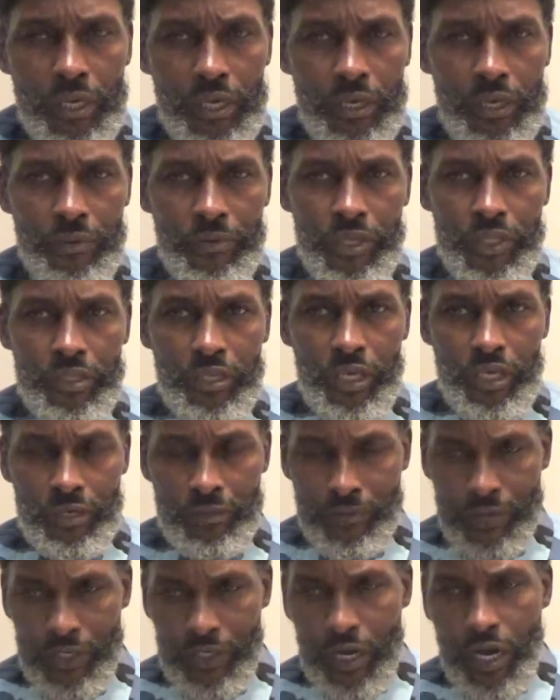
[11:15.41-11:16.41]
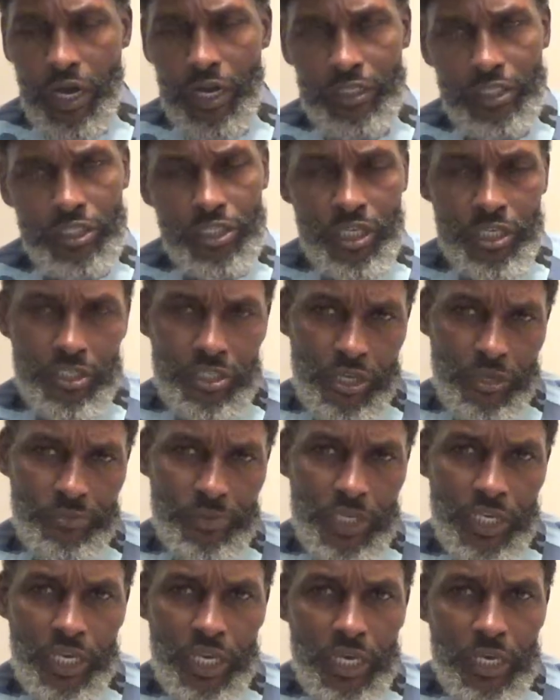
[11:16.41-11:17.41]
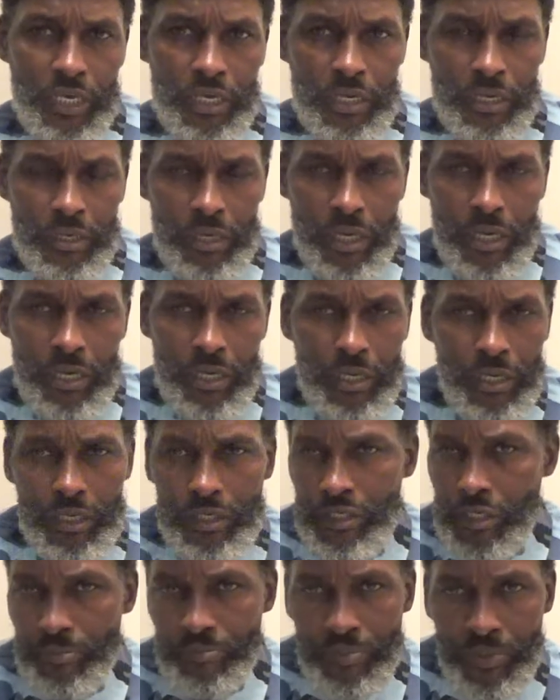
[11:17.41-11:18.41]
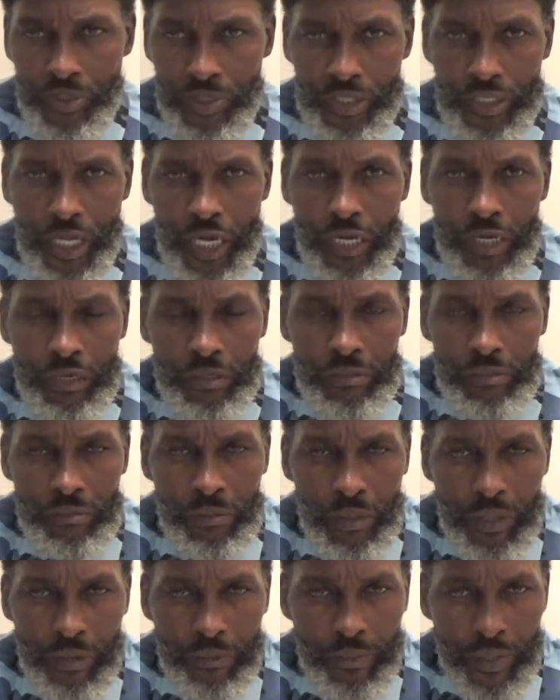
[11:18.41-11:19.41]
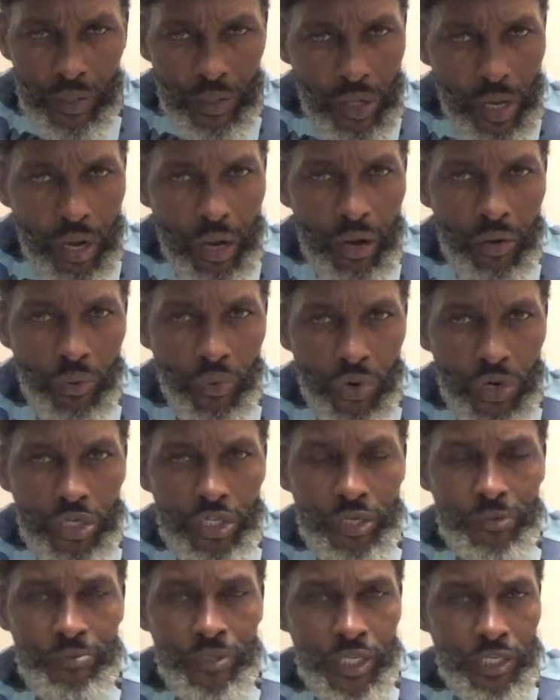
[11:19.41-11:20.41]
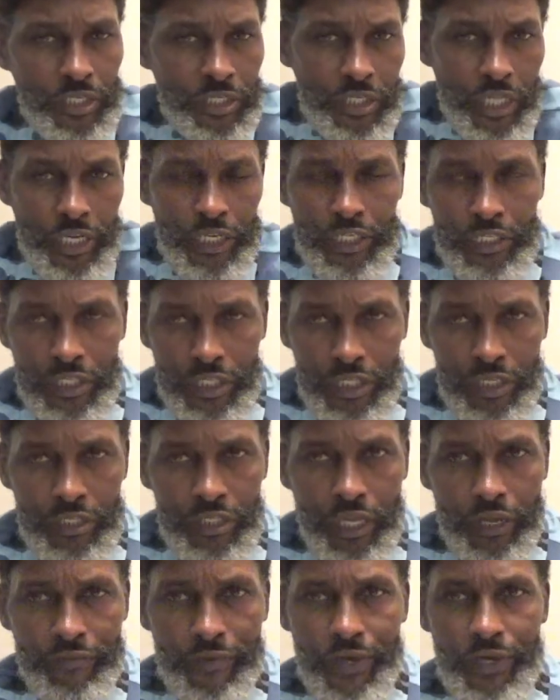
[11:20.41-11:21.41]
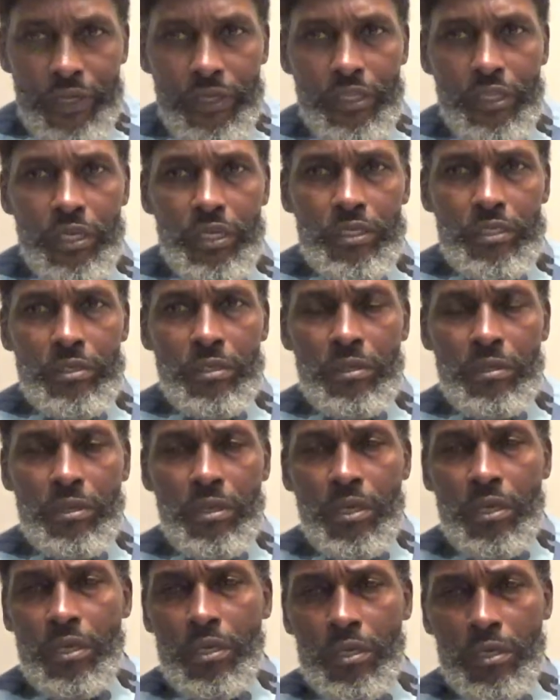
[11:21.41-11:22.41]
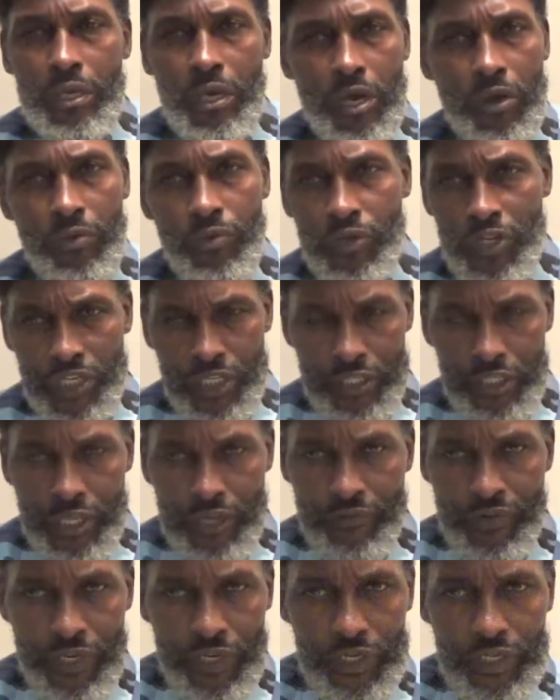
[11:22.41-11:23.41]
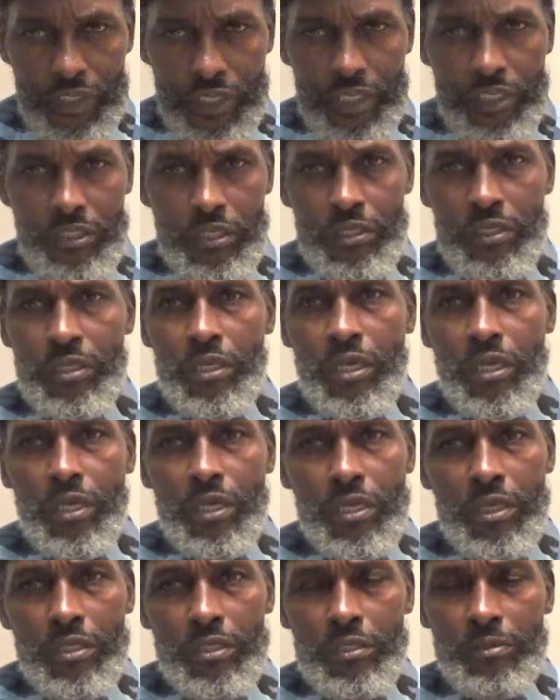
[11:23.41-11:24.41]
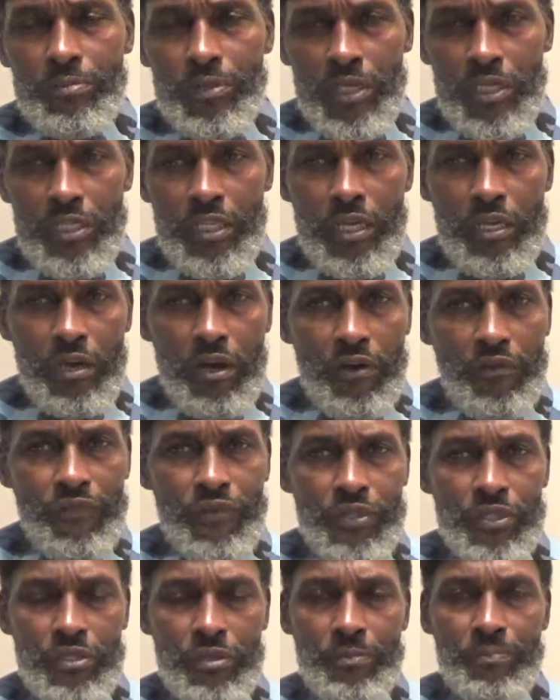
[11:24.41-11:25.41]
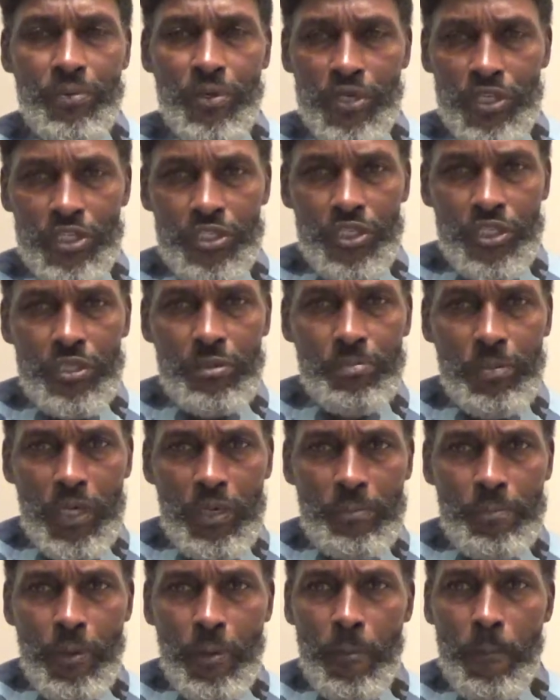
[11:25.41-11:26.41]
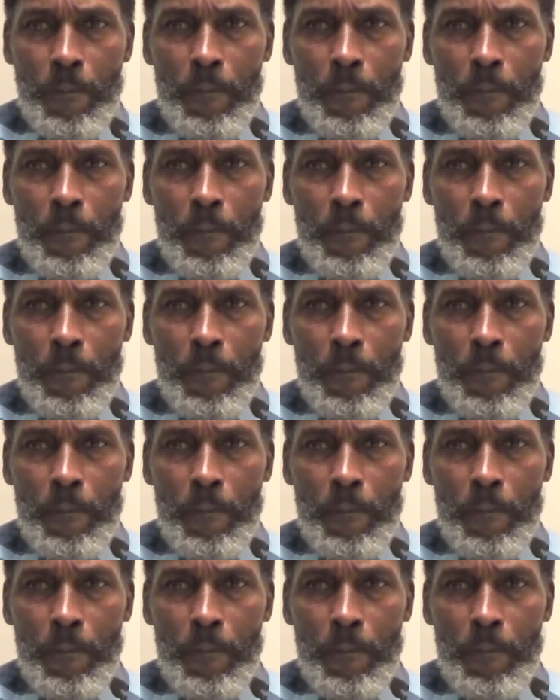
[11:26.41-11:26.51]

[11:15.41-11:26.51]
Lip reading: Everything when God sets up king and he put down, but God want him there just like he did Nebuchadnezzar. God wanted Nebuchadnezzar to be in that office to punish his people